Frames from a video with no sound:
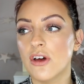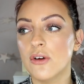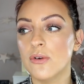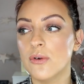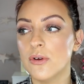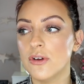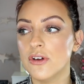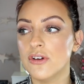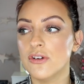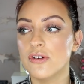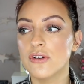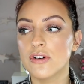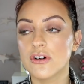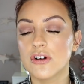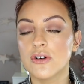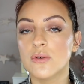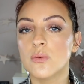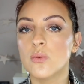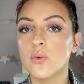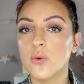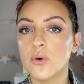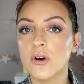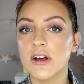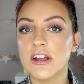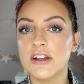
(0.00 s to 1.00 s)
you're not going
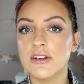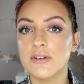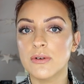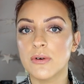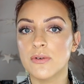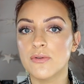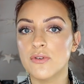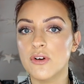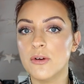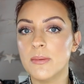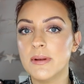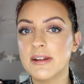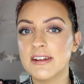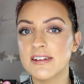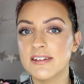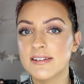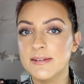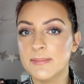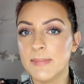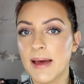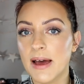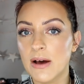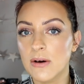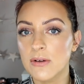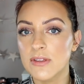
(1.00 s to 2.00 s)
to walk into a room and
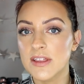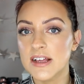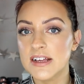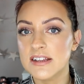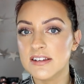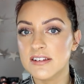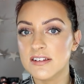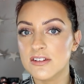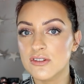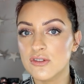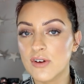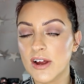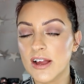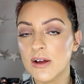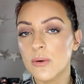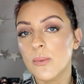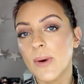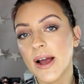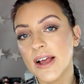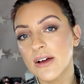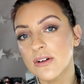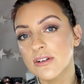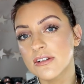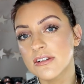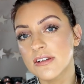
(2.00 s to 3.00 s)
smell this straight
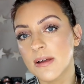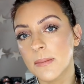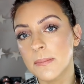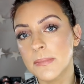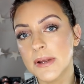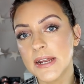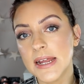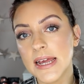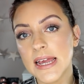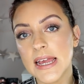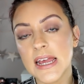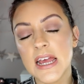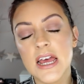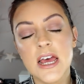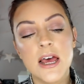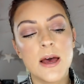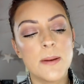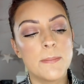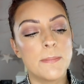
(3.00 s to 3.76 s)
away on somebody,